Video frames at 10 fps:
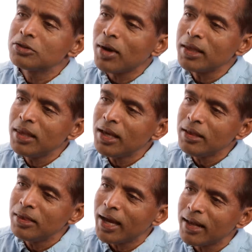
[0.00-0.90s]
So I
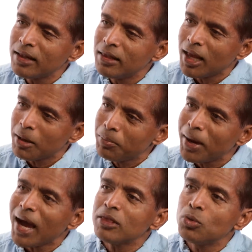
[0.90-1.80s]
think that that
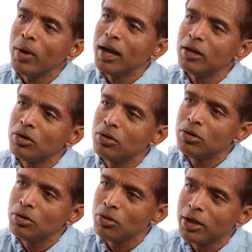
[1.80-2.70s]
pathway
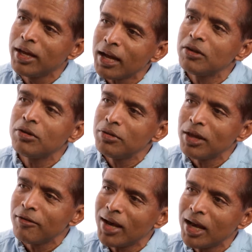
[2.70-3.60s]
to get to
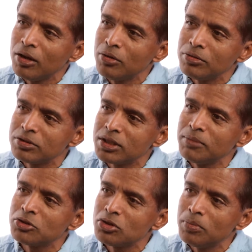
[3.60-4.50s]
the value
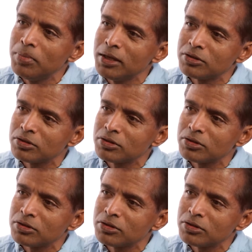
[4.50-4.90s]
seems mm -hmm. to be mm.